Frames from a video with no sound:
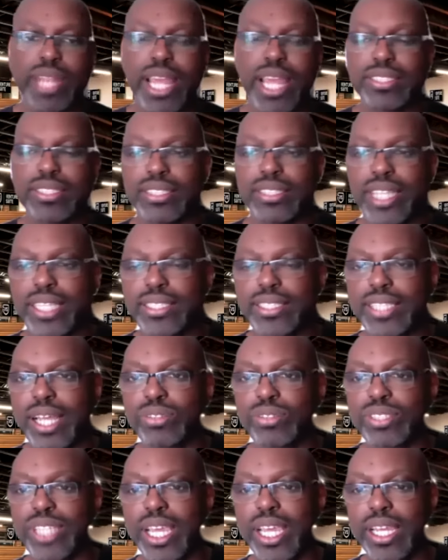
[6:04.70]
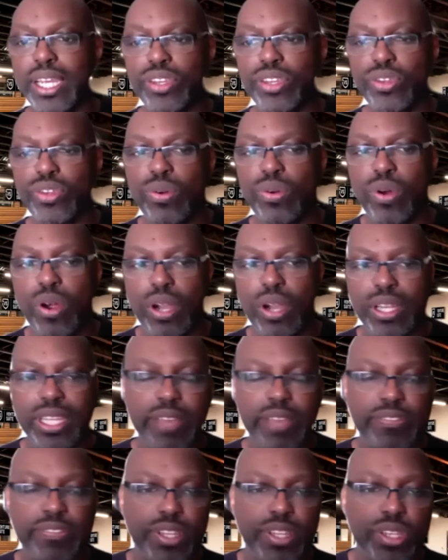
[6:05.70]
that's that's outstanding. You are
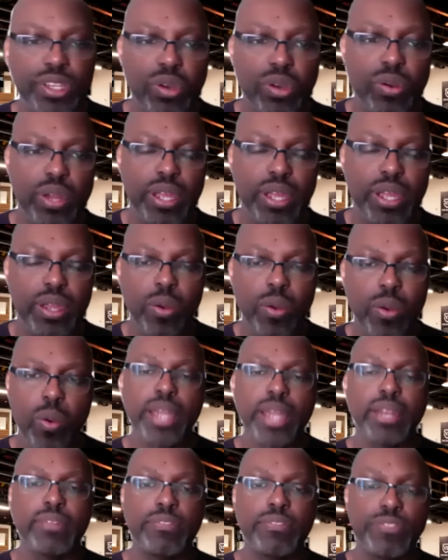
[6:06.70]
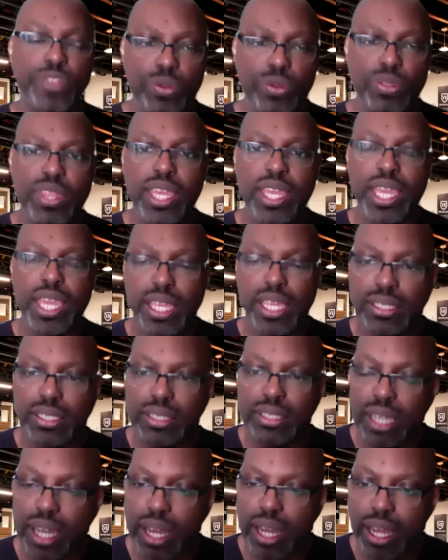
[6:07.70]
definitely doing quite a few things
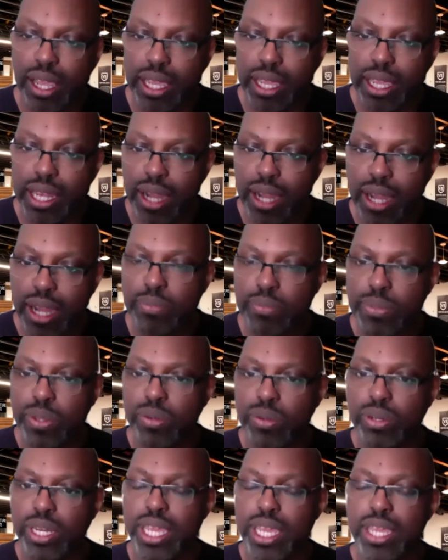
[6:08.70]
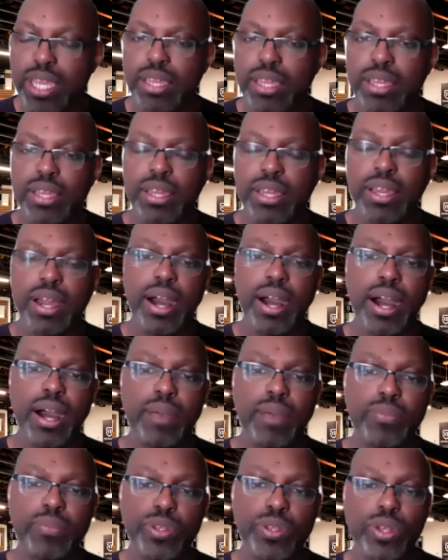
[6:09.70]
uh, in our community.
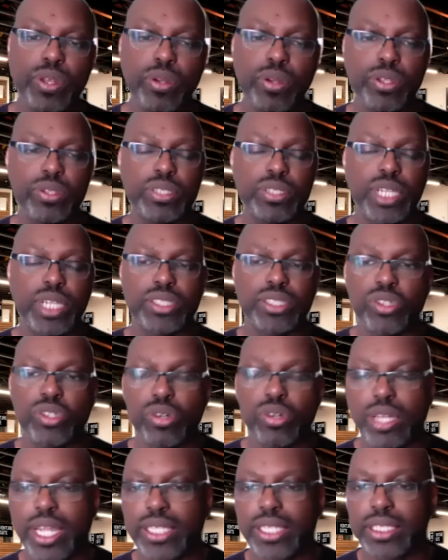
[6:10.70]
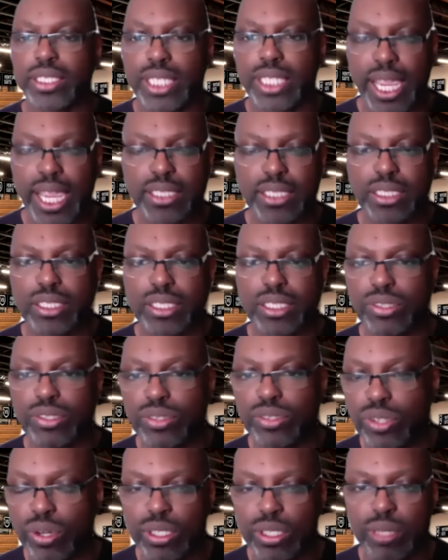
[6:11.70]
Um, you know, you touched on education. You
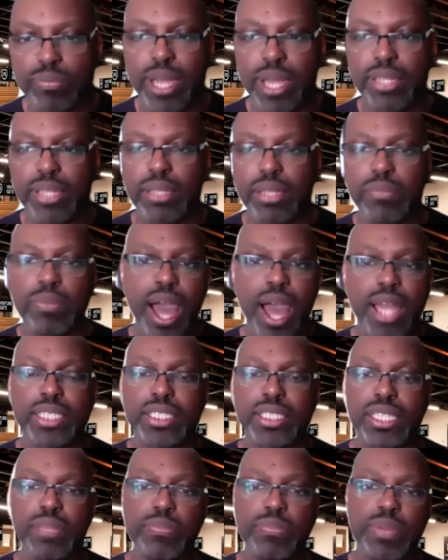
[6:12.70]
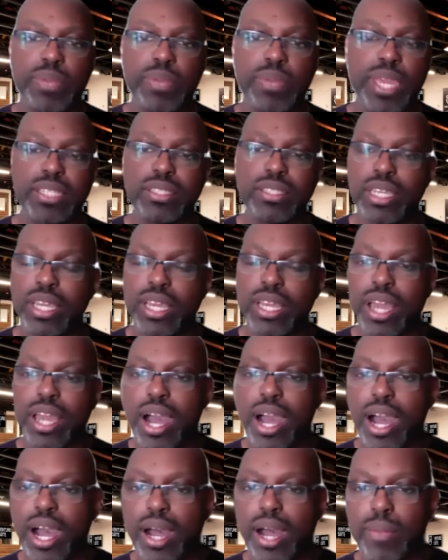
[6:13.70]
talked about the policy piece.
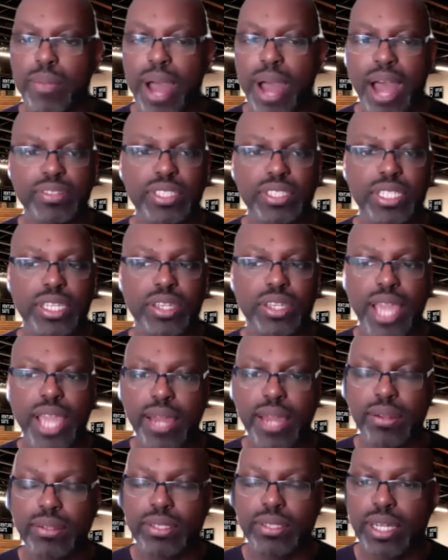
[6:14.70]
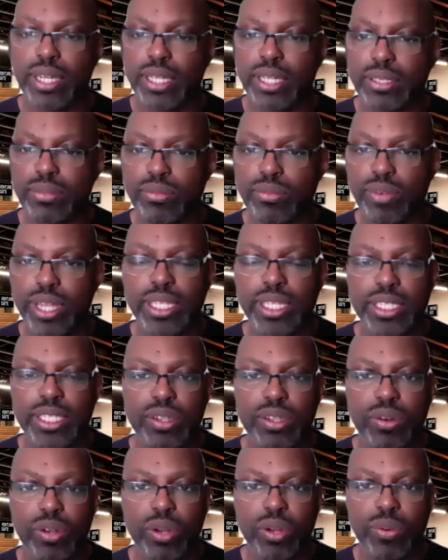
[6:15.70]
Um, obviously, you got uh, some great things
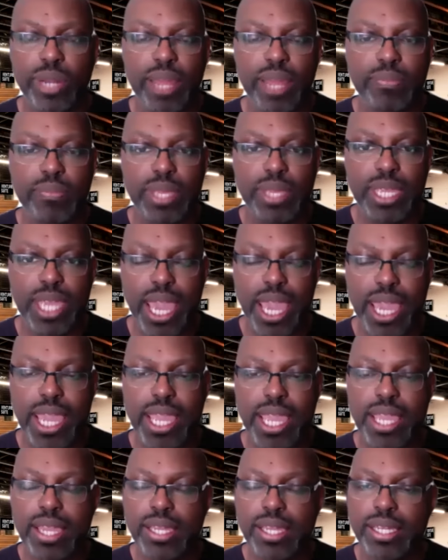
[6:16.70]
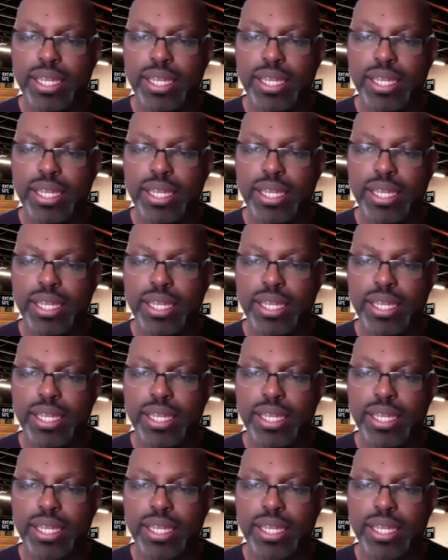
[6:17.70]
going on with MPA,